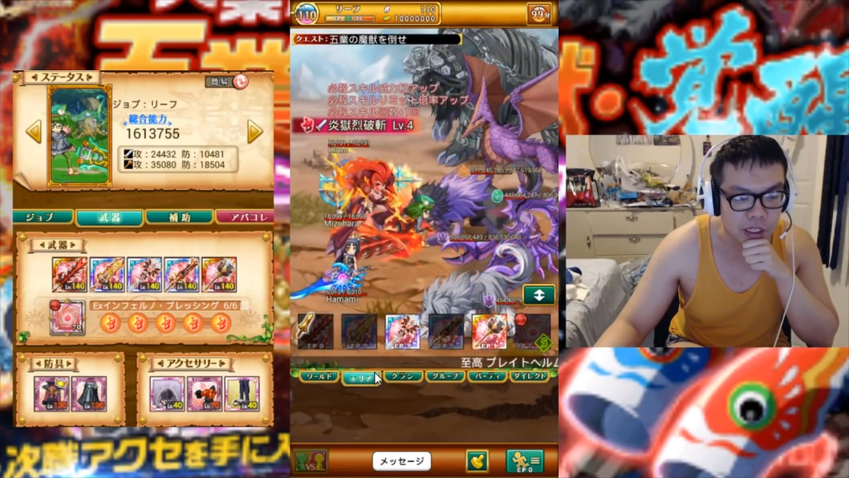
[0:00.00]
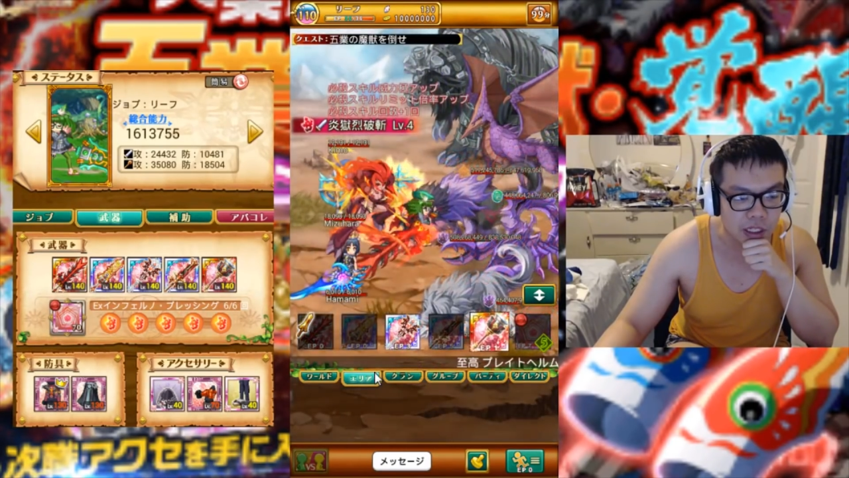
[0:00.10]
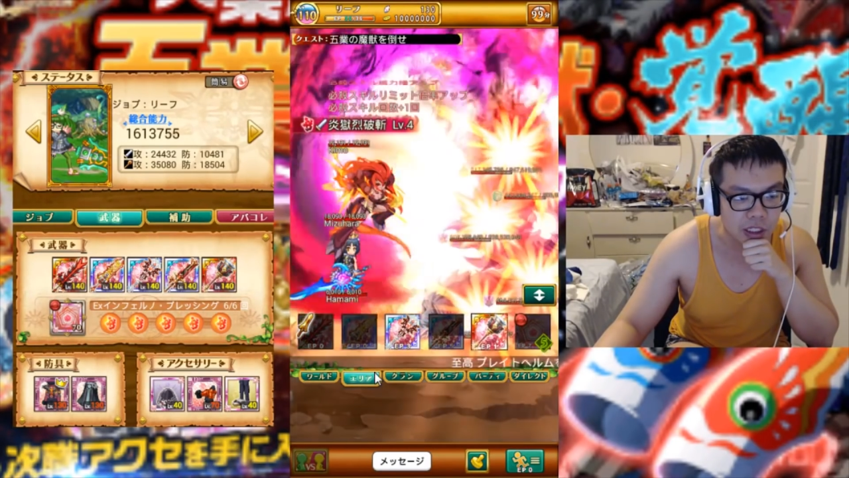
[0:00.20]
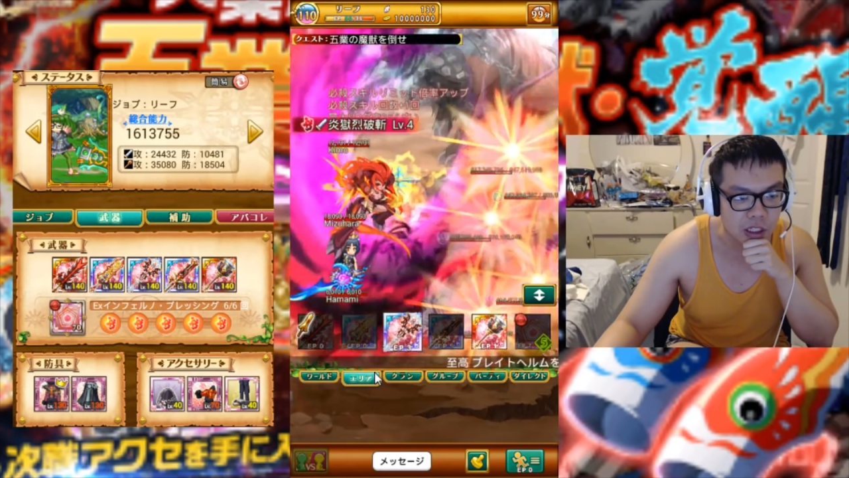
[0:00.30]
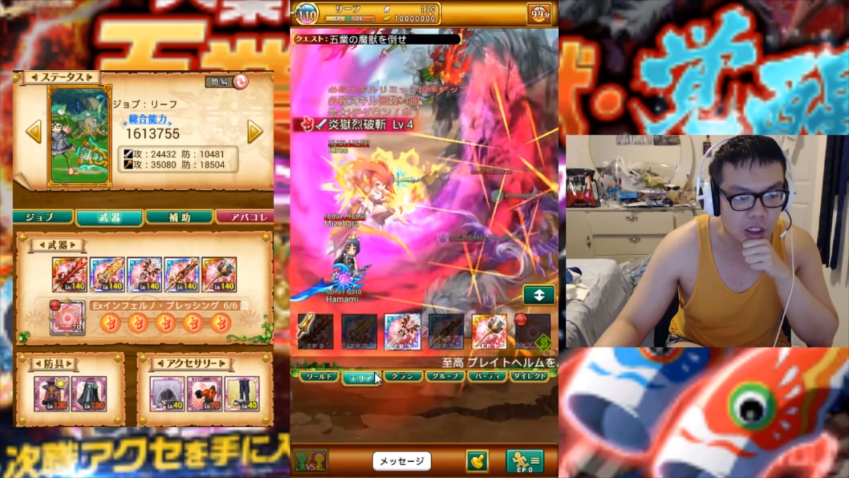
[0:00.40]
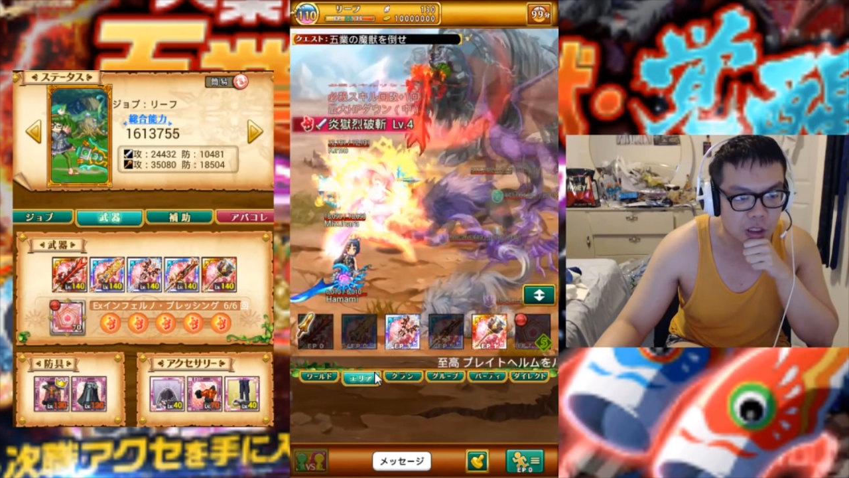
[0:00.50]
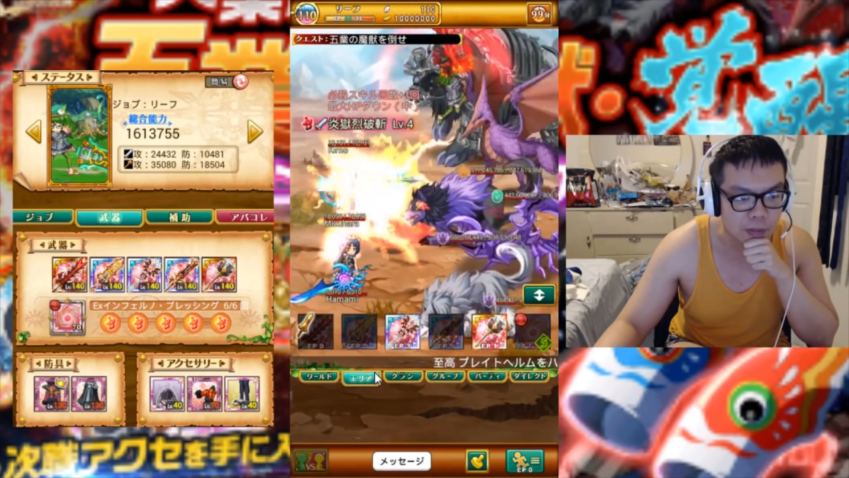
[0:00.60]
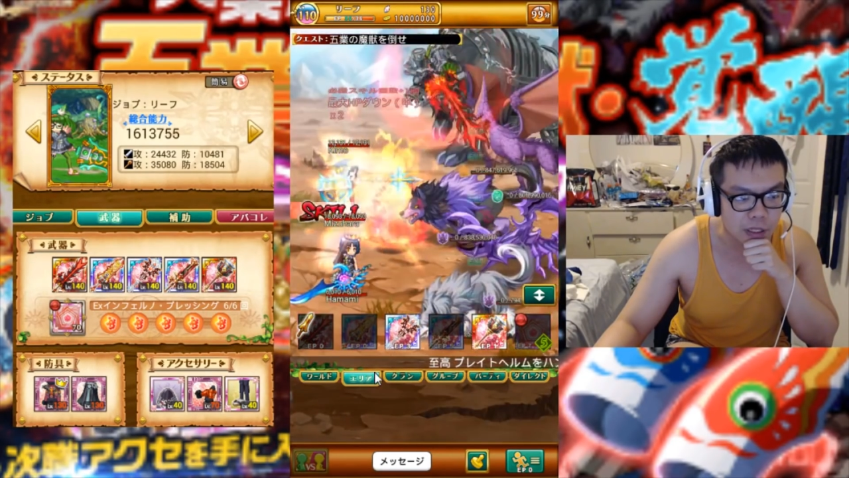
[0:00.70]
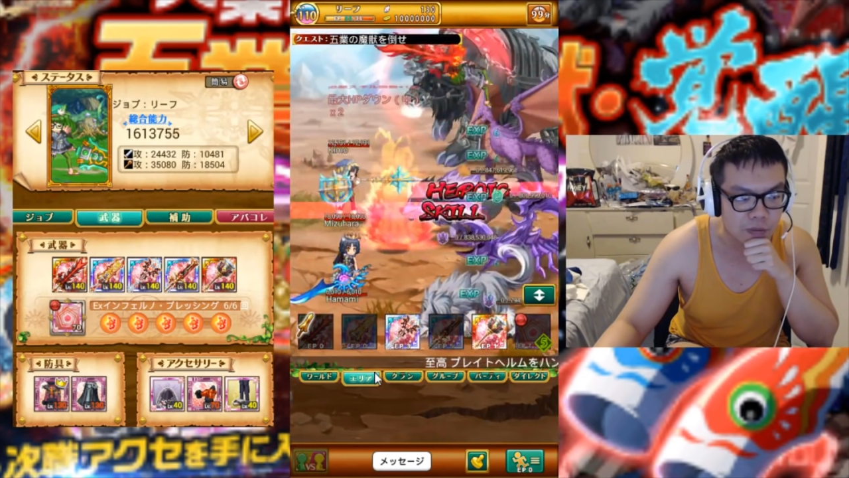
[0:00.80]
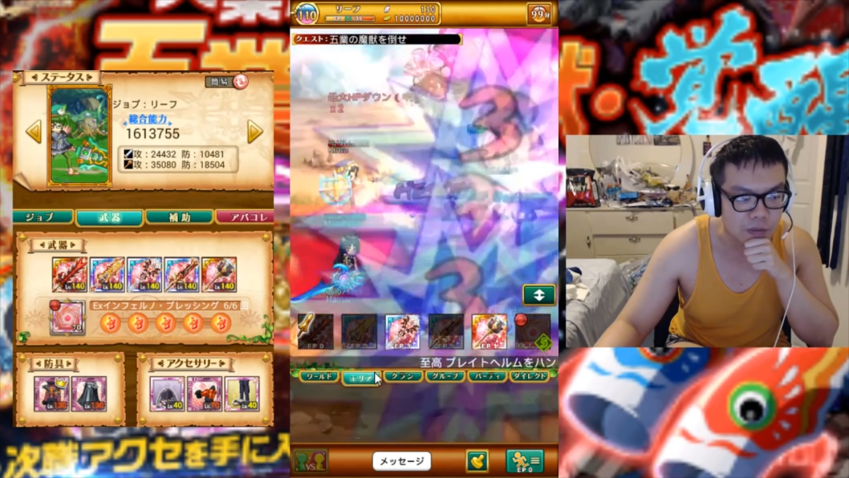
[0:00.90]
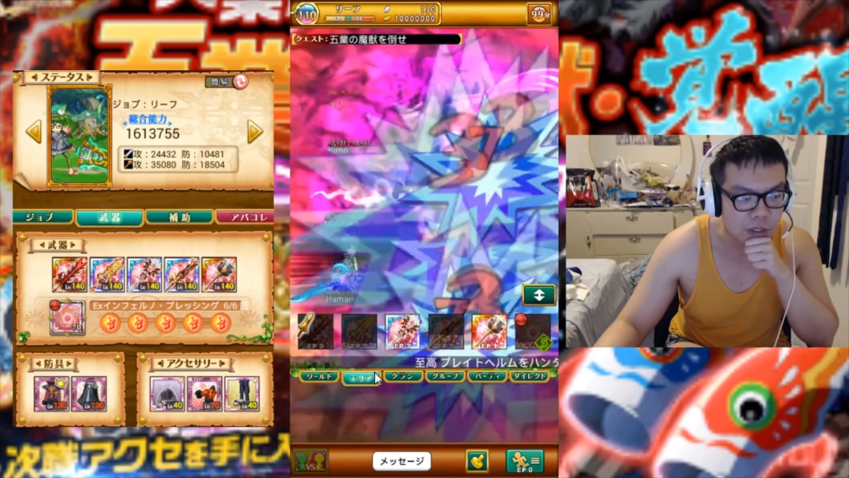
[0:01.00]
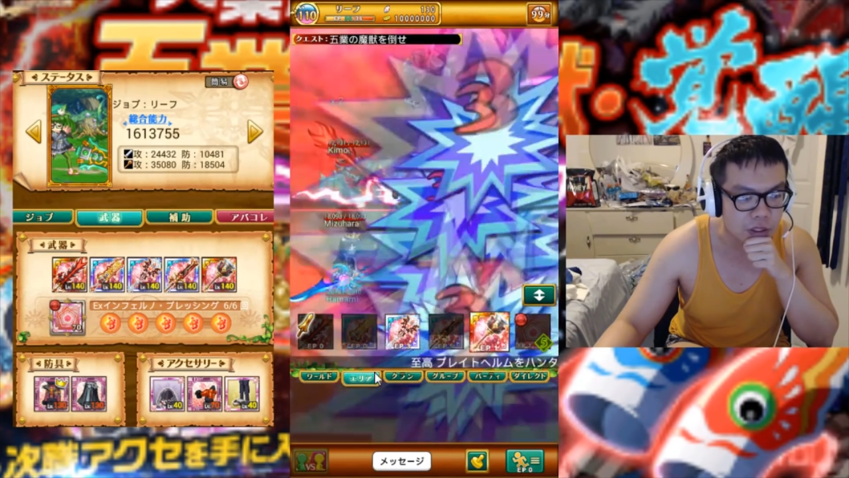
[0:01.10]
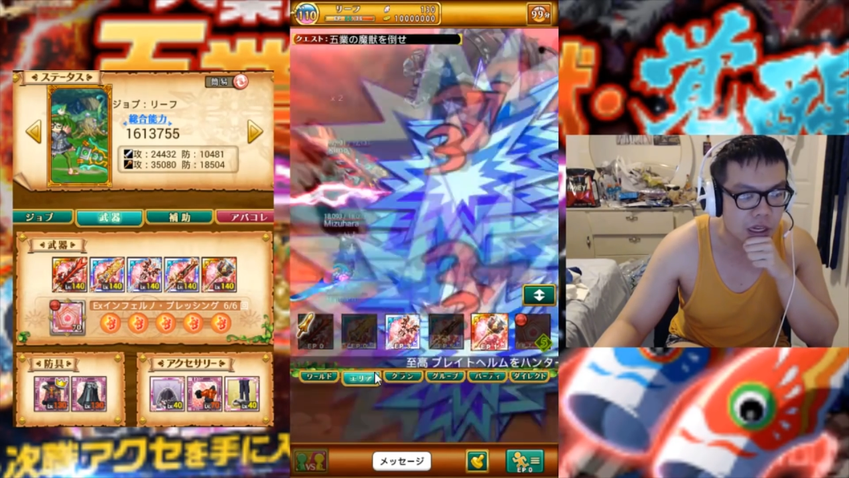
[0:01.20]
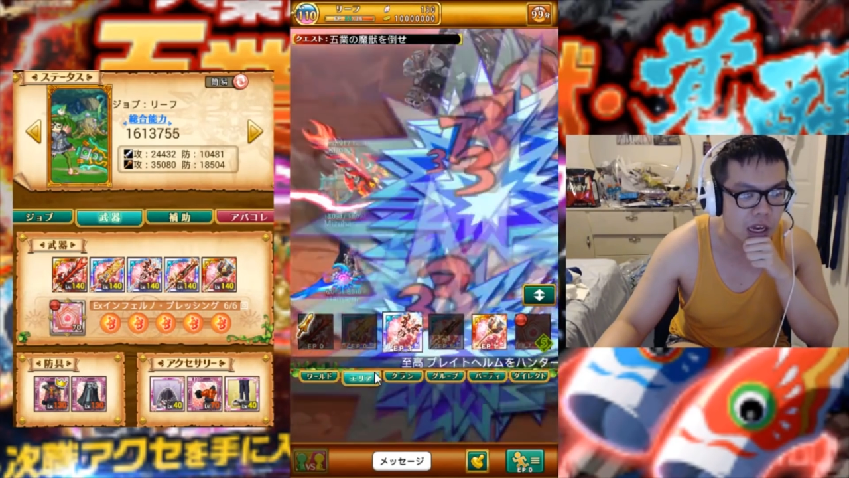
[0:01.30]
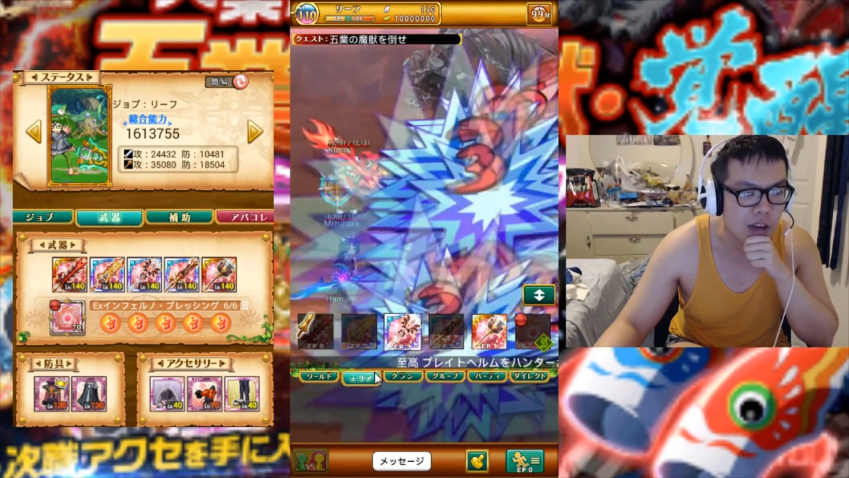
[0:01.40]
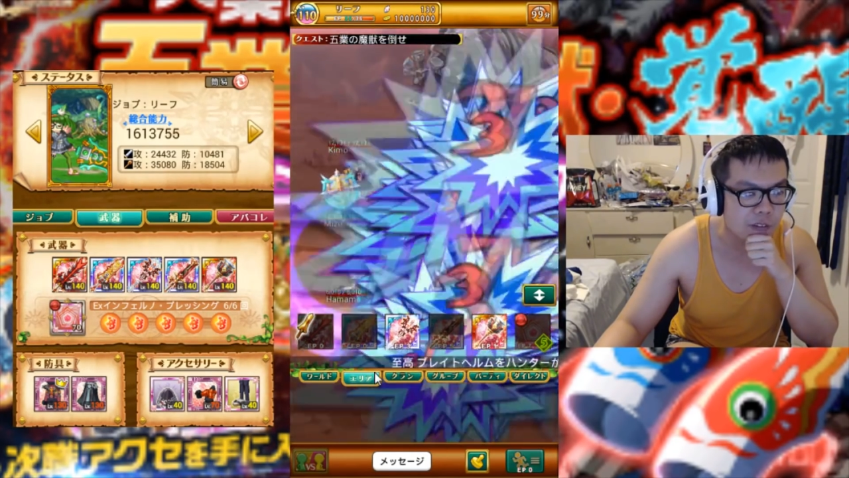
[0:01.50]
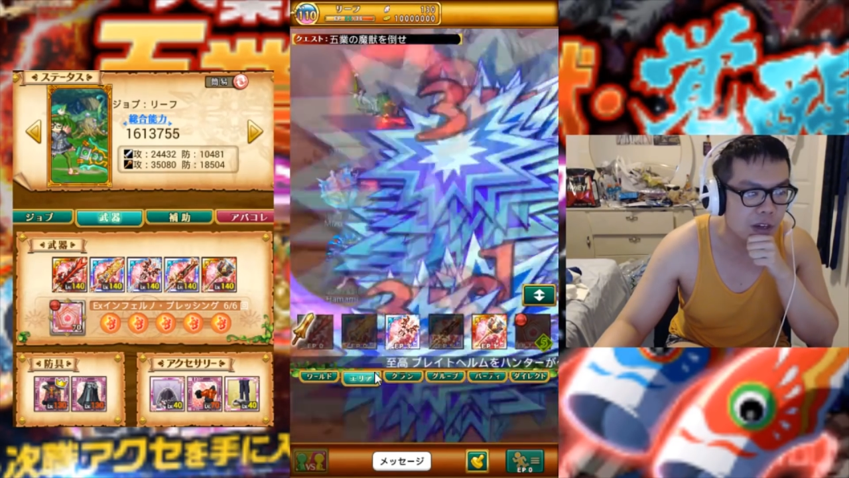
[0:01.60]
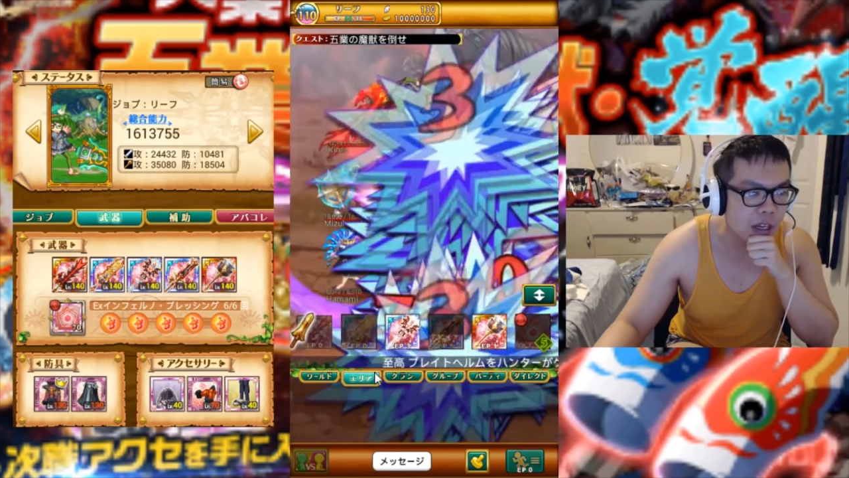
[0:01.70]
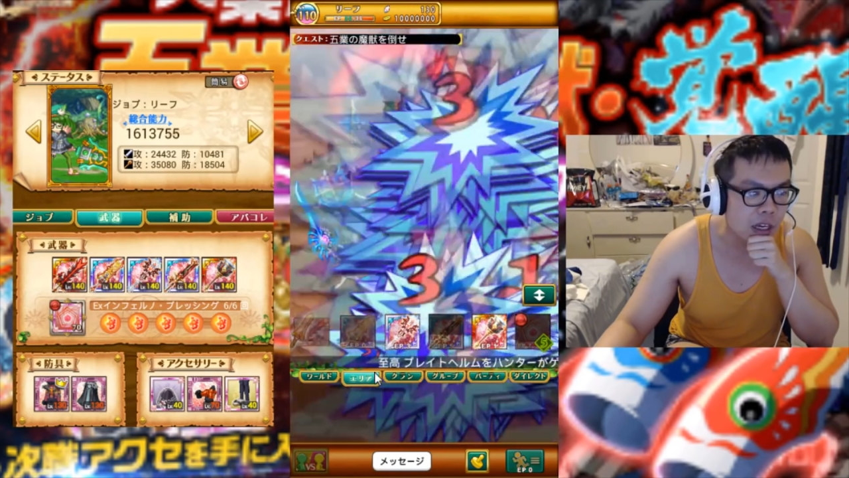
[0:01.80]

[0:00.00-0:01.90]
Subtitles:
That's also beneficial to have.